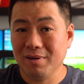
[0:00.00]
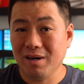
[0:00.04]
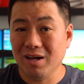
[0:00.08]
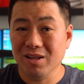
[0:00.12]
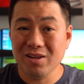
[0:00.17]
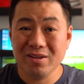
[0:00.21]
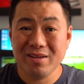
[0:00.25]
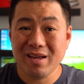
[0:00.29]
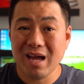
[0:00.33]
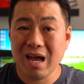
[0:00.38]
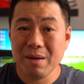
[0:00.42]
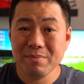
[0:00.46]

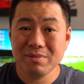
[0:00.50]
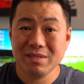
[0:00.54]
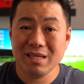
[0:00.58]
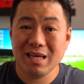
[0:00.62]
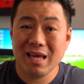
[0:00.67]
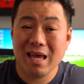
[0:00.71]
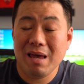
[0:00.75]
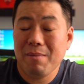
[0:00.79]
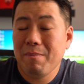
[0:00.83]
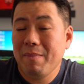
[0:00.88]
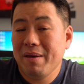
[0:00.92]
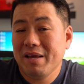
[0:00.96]
Other times
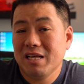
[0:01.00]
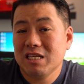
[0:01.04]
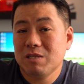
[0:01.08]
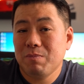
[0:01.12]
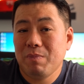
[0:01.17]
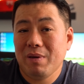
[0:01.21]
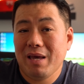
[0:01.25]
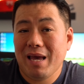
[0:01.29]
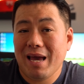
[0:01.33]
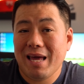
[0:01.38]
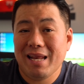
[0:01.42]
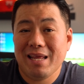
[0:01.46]
it may just
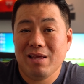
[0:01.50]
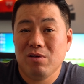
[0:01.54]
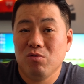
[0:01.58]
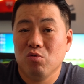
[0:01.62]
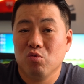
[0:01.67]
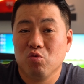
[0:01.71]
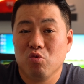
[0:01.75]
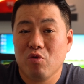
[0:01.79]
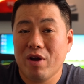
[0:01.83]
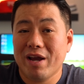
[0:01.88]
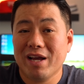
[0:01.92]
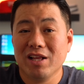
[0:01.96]
be any
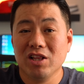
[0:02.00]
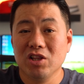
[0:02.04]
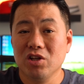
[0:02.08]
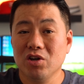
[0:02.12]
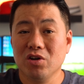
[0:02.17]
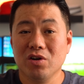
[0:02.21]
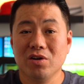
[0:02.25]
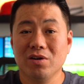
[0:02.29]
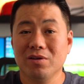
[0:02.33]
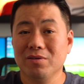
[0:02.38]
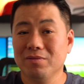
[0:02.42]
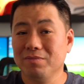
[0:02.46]

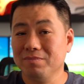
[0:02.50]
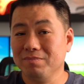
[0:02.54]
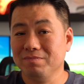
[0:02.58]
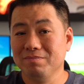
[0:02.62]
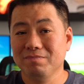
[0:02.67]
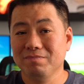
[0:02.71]
regular